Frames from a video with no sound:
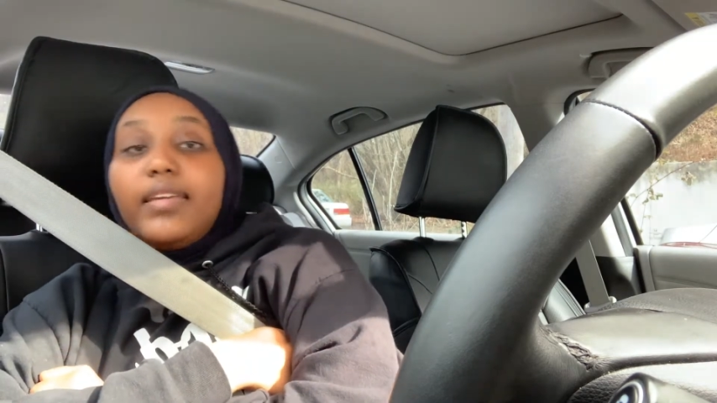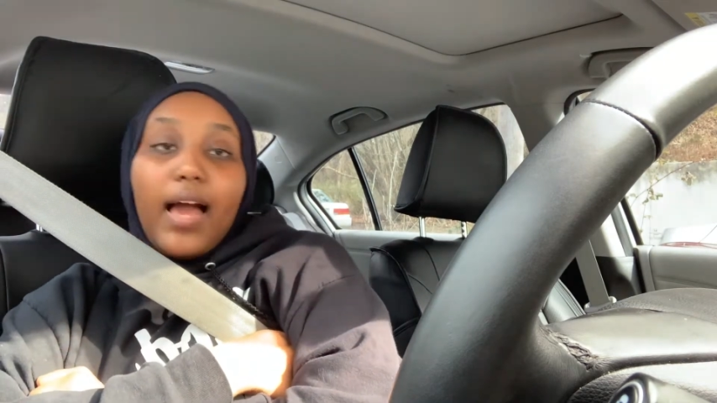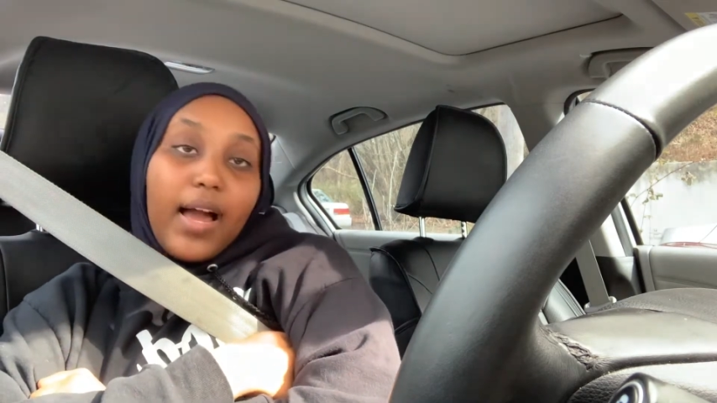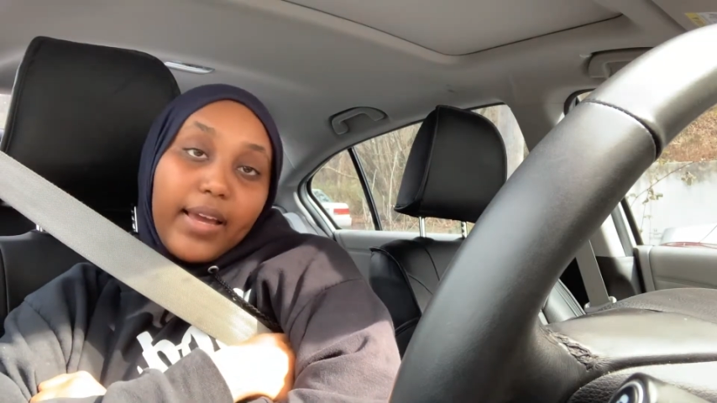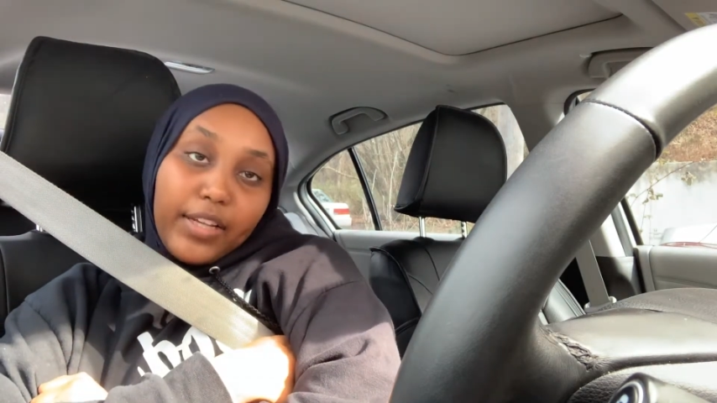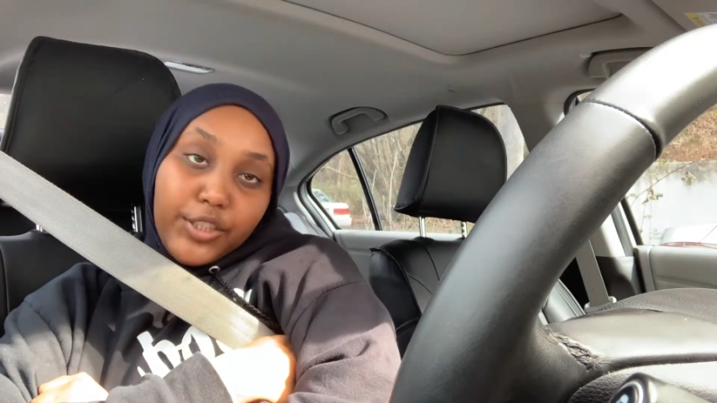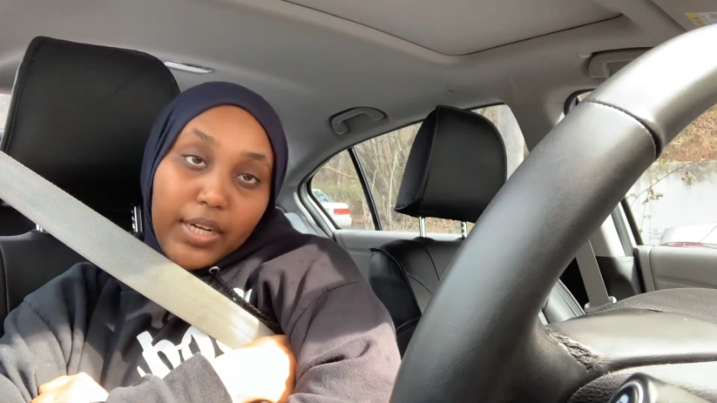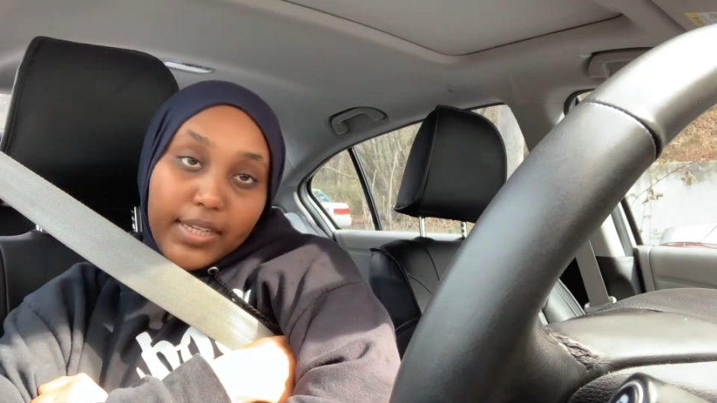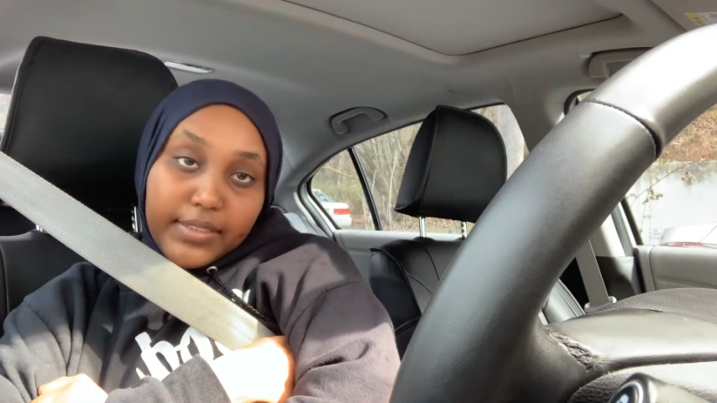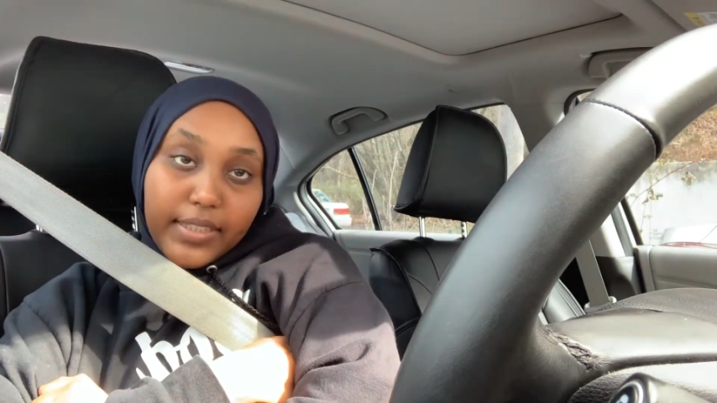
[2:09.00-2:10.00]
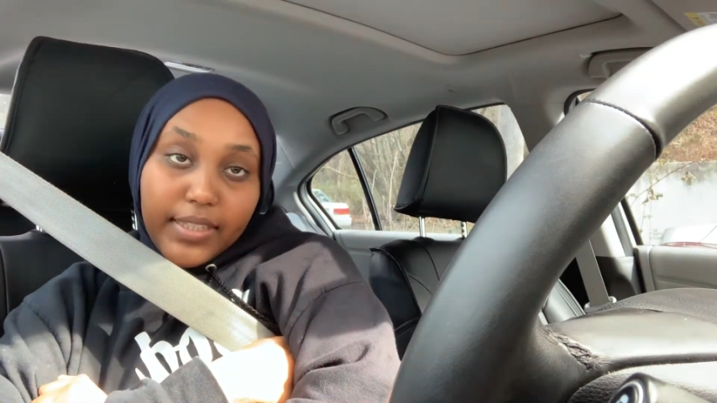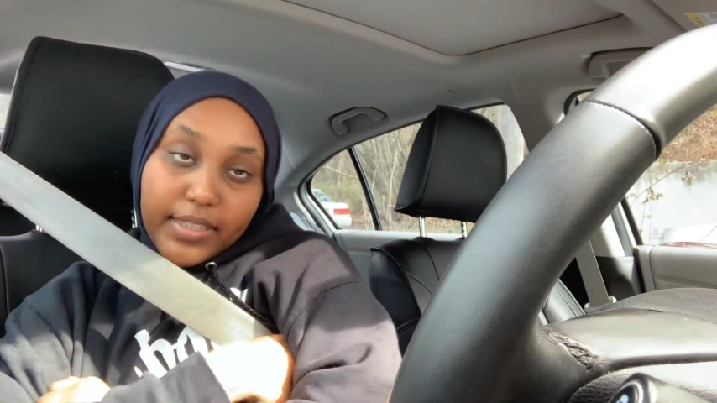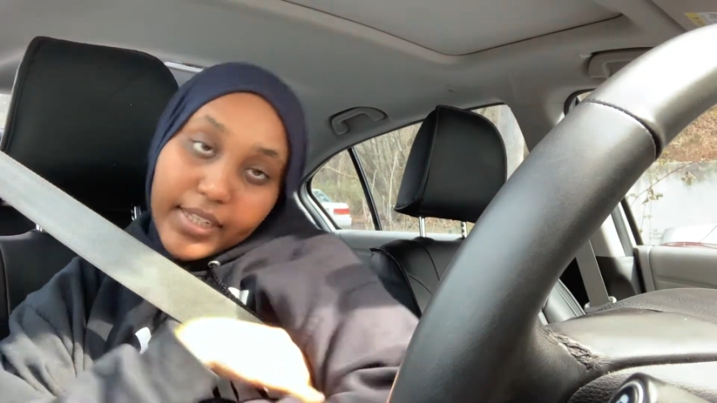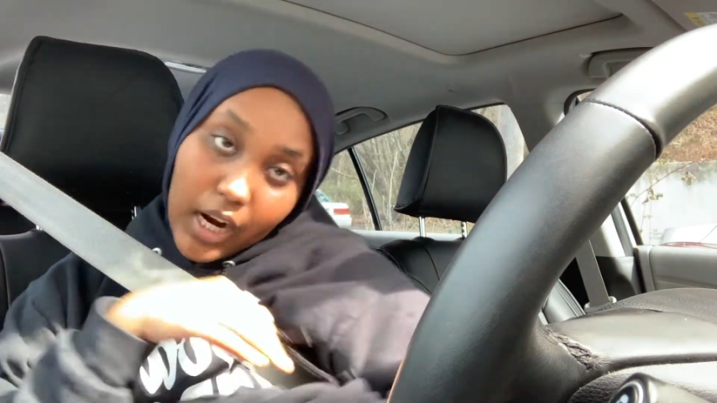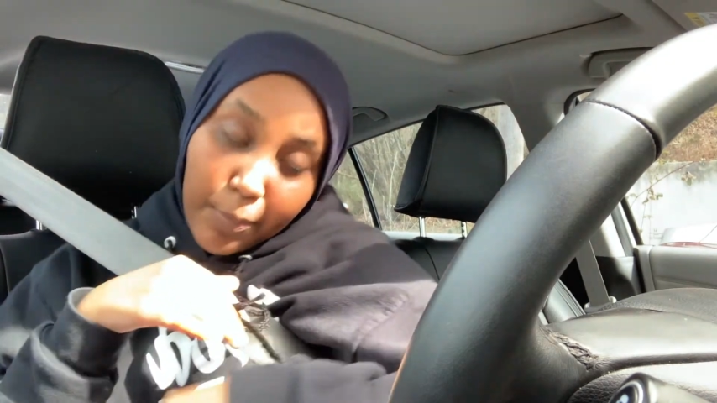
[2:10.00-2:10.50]
Yeah, I'll catch you guys
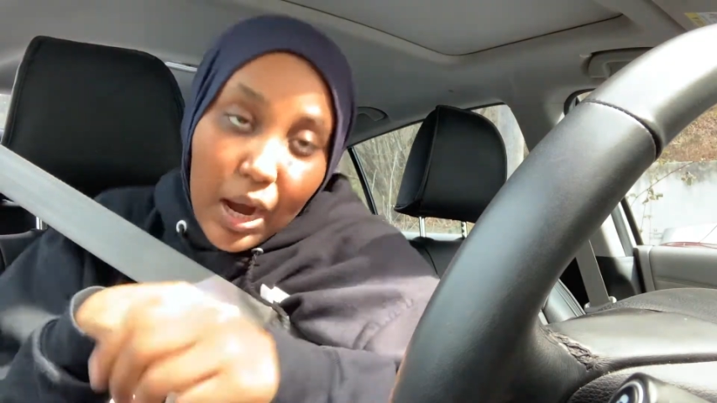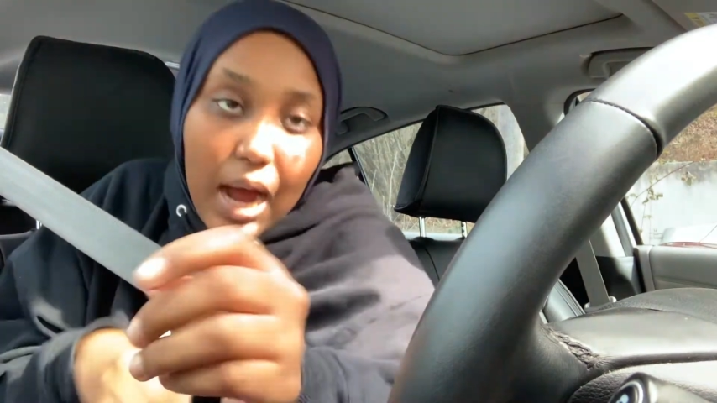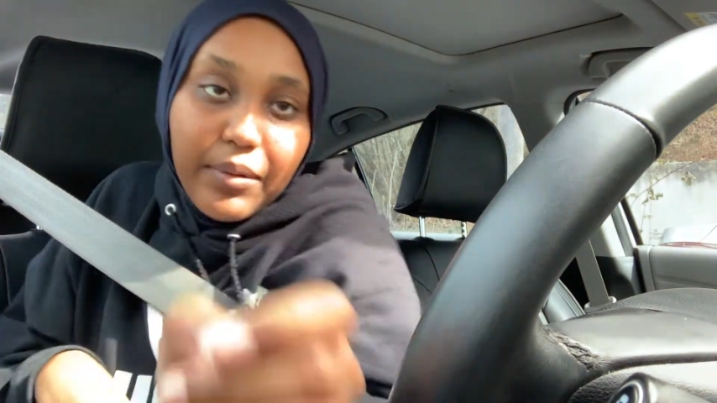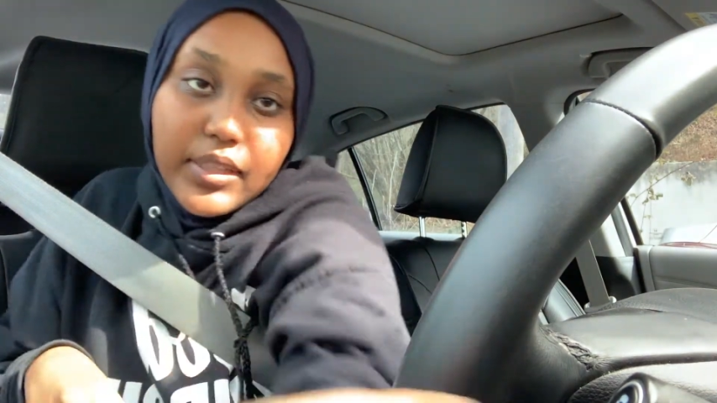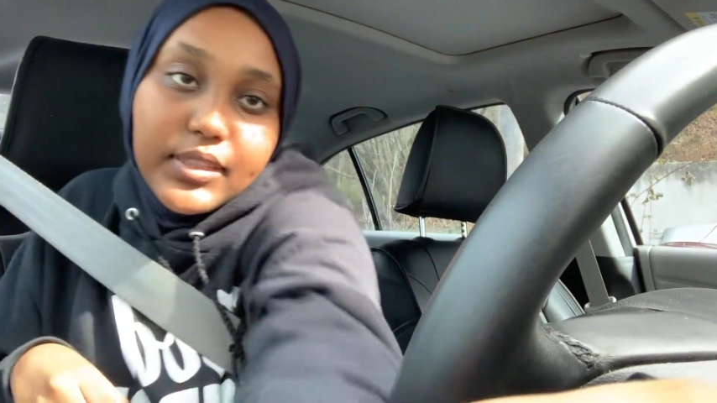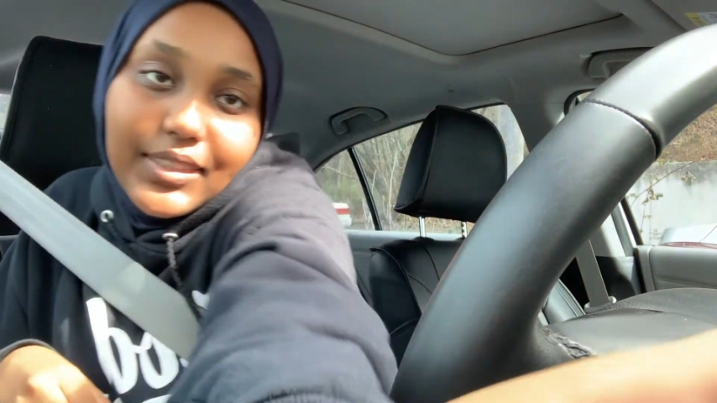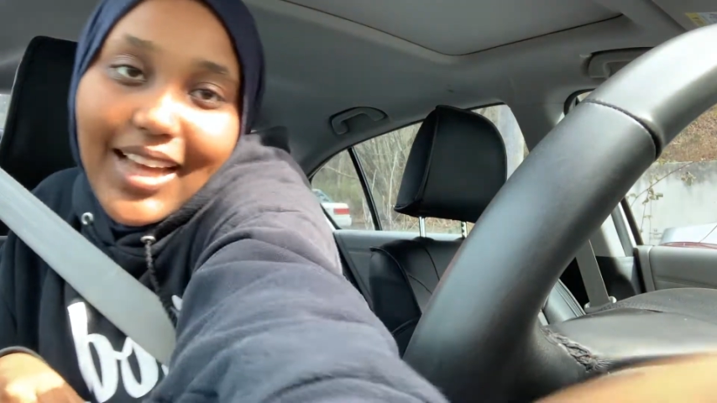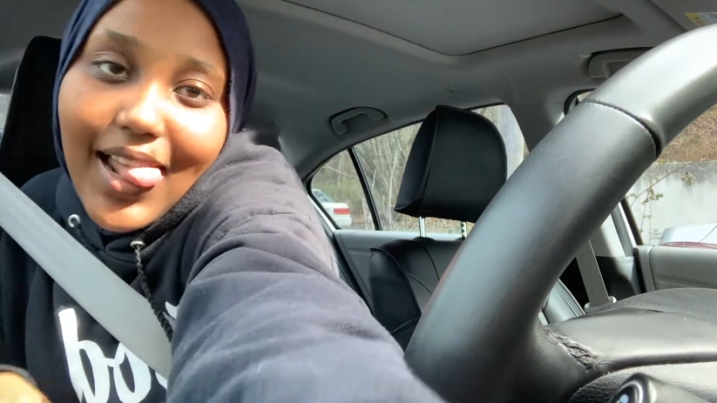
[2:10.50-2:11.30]
in a couple hours.